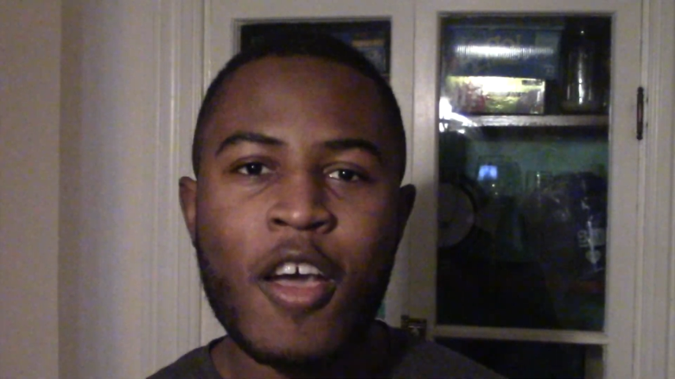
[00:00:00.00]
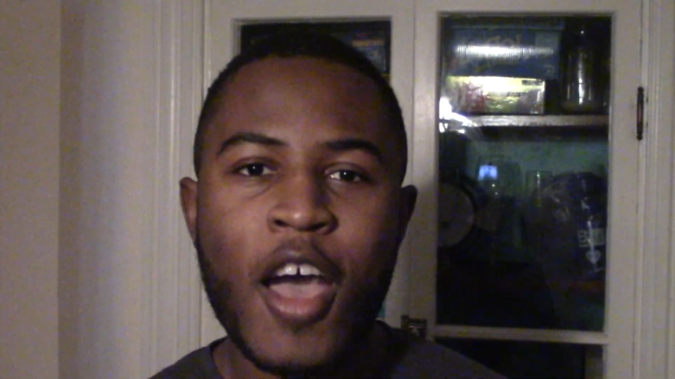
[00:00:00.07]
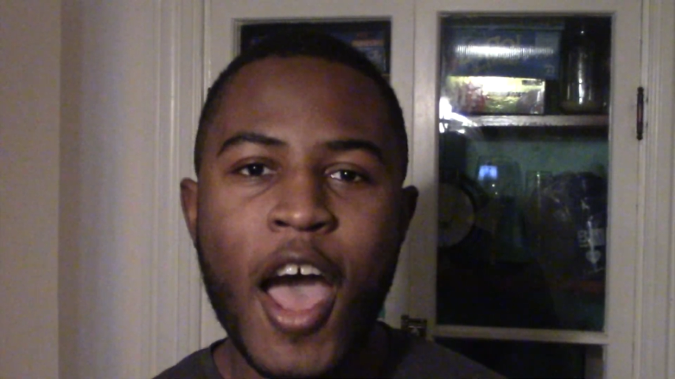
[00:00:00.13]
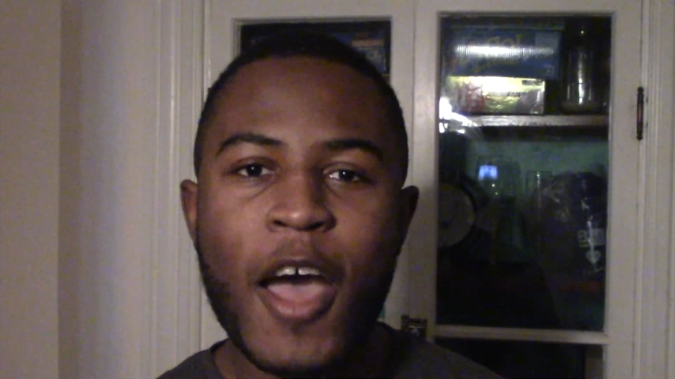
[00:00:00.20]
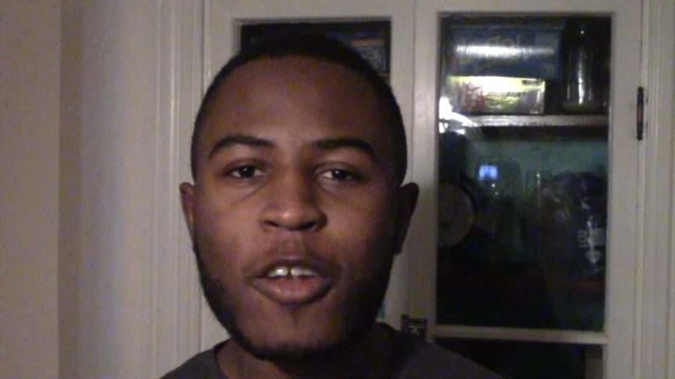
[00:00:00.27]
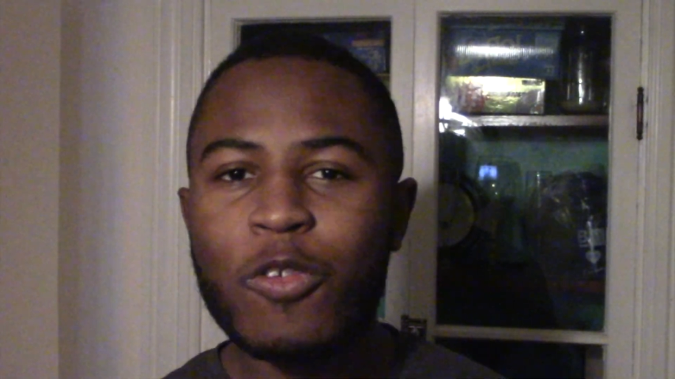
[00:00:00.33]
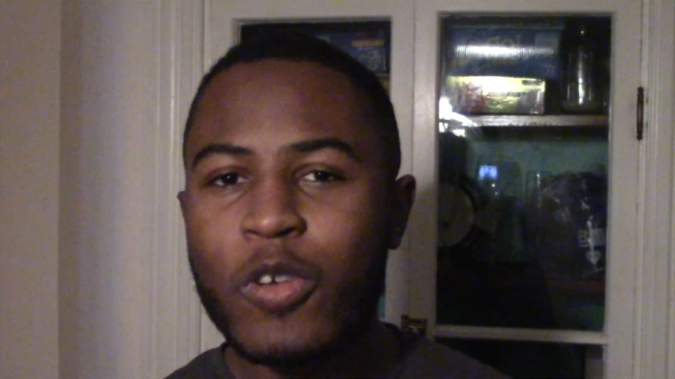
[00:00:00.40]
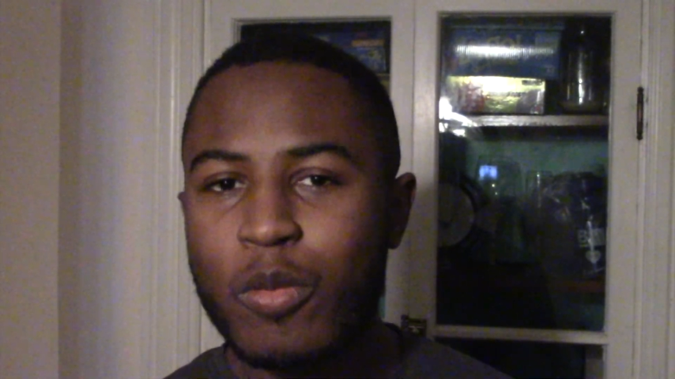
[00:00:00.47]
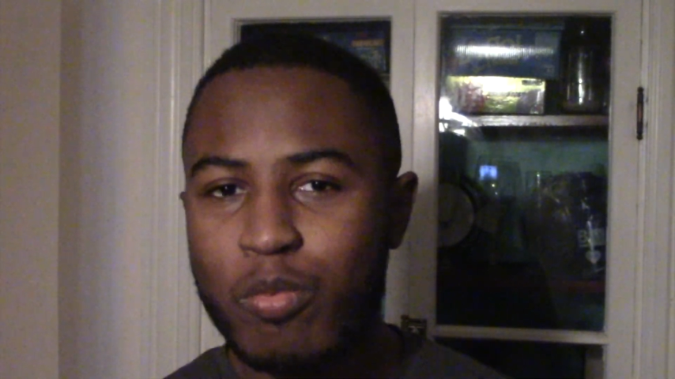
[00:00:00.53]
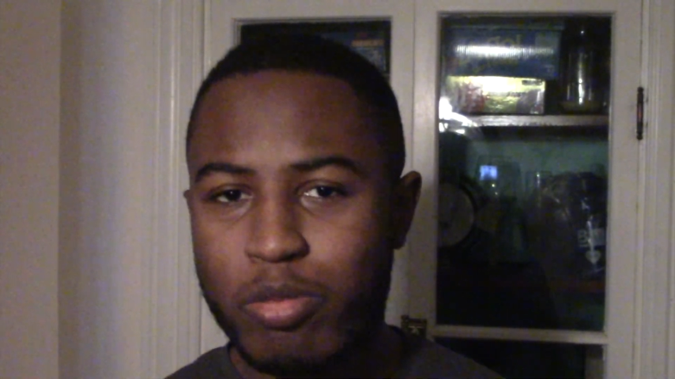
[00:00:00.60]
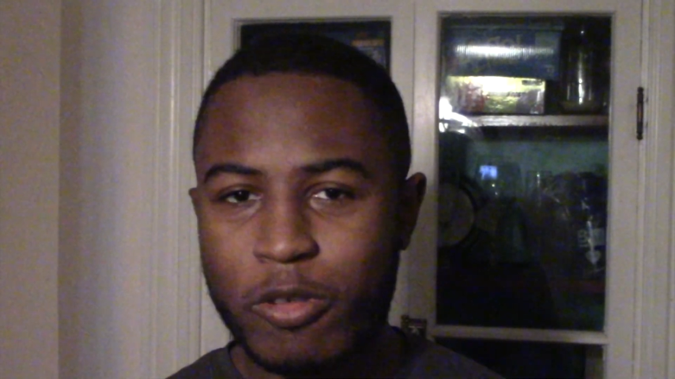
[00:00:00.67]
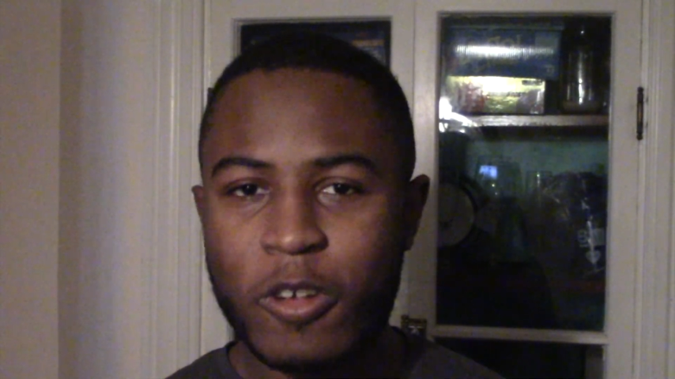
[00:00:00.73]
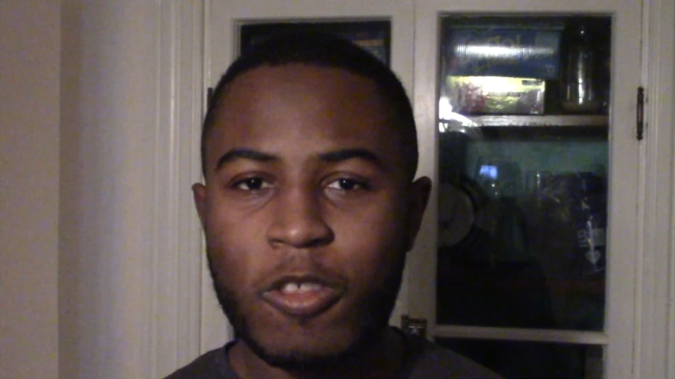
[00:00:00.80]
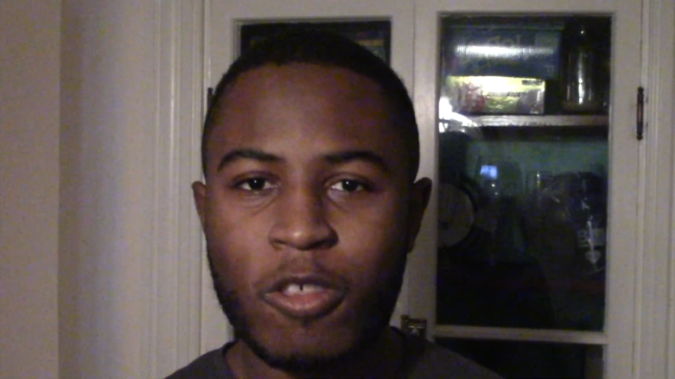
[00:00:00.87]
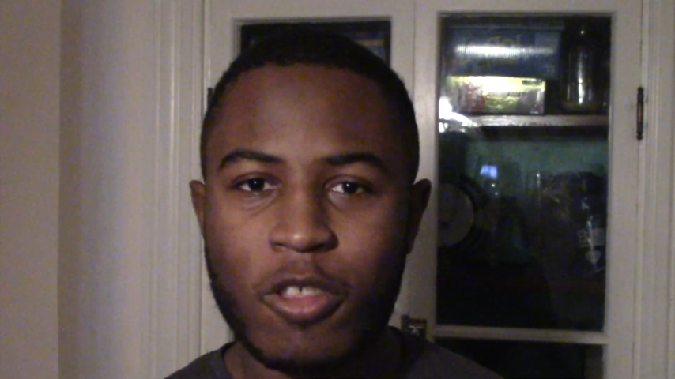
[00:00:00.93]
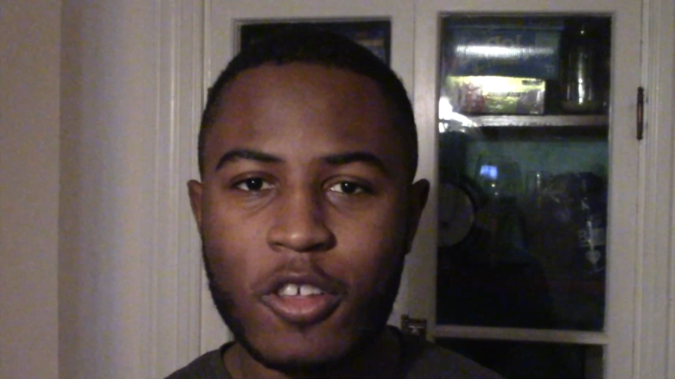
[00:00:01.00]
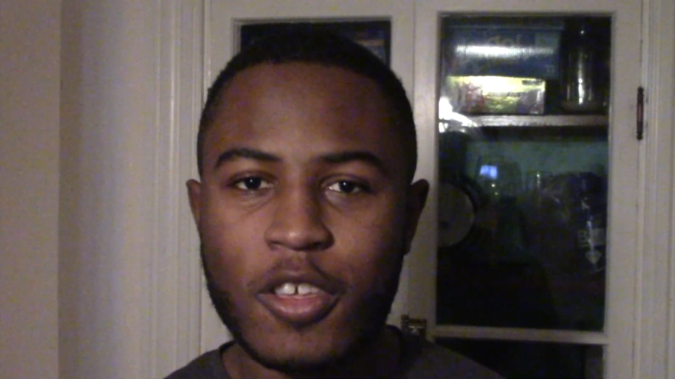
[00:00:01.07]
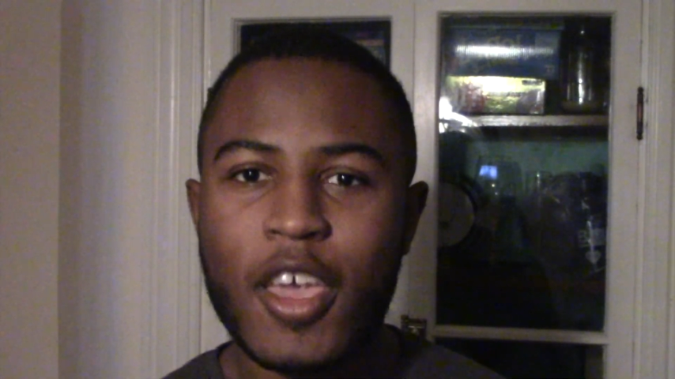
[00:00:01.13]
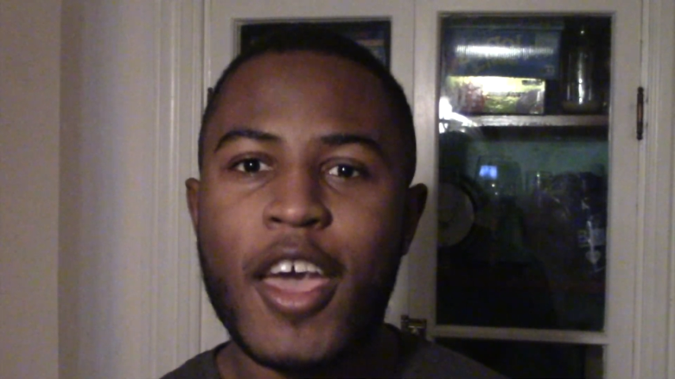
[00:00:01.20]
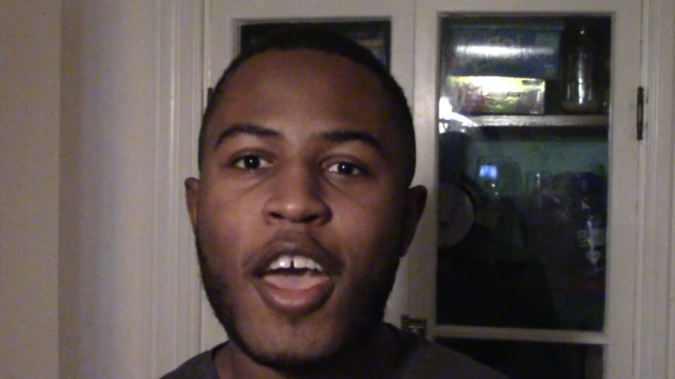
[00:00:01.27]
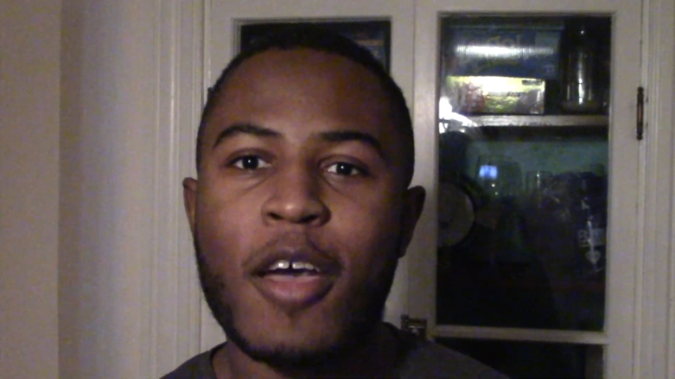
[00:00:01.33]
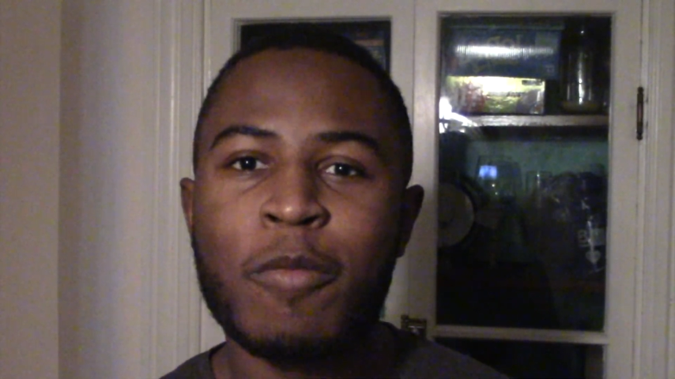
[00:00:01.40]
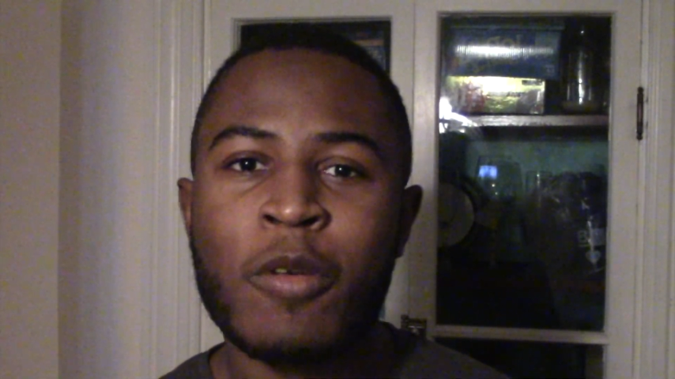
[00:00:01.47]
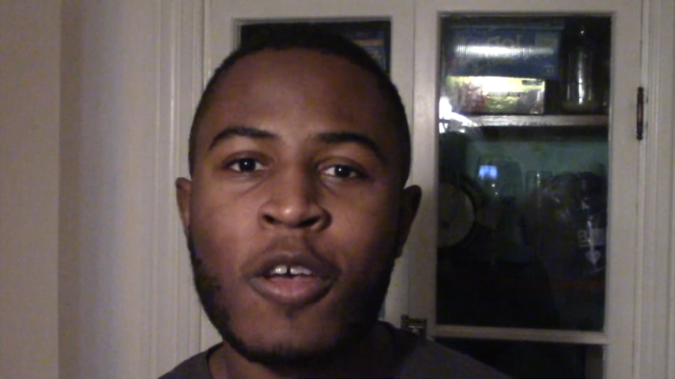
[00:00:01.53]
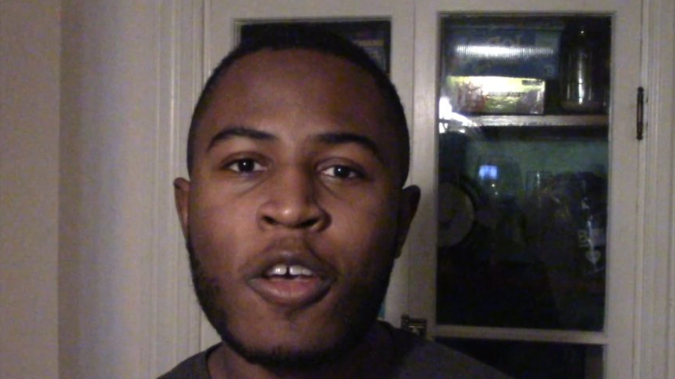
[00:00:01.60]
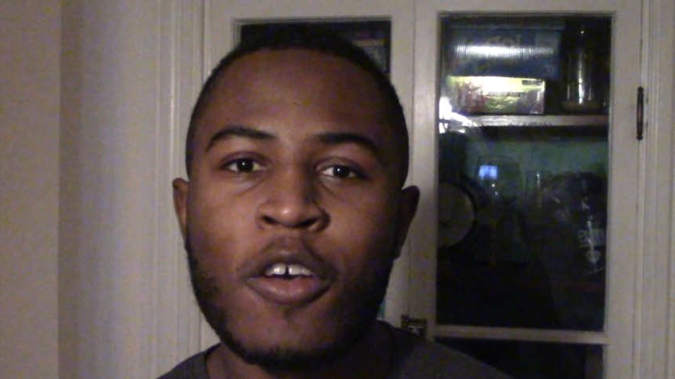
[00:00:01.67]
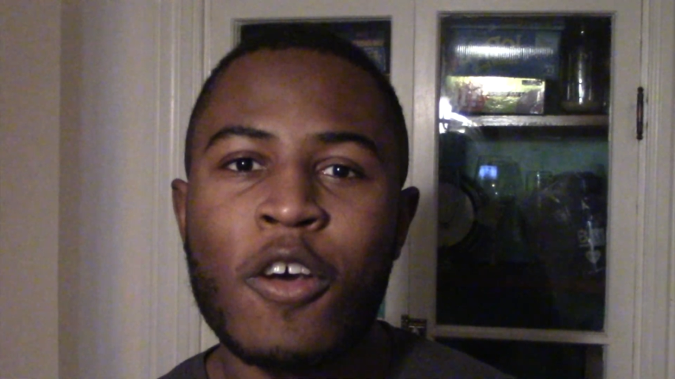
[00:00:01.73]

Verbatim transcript: How do we bridge the gap